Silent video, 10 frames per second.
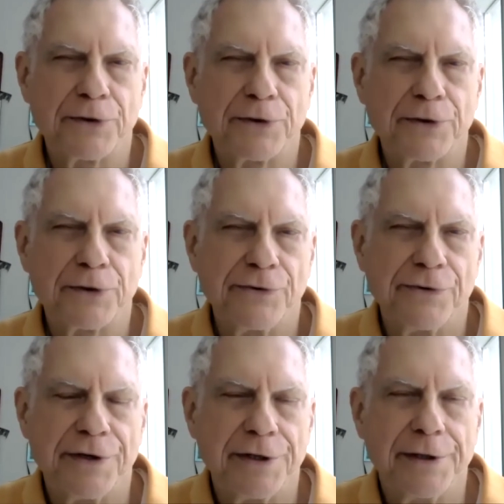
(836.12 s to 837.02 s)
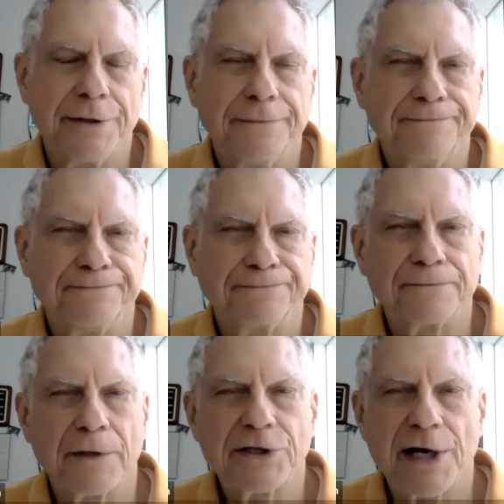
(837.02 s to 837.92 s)
back up to the
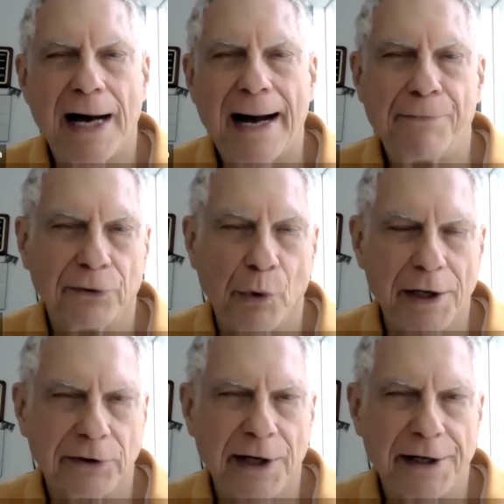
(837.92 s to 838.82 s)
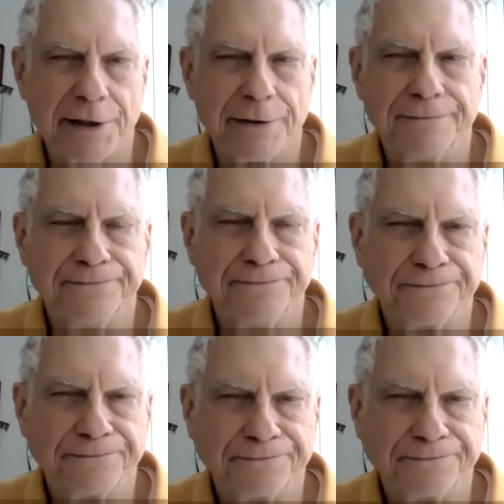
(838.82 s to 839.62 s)
top of the right leg,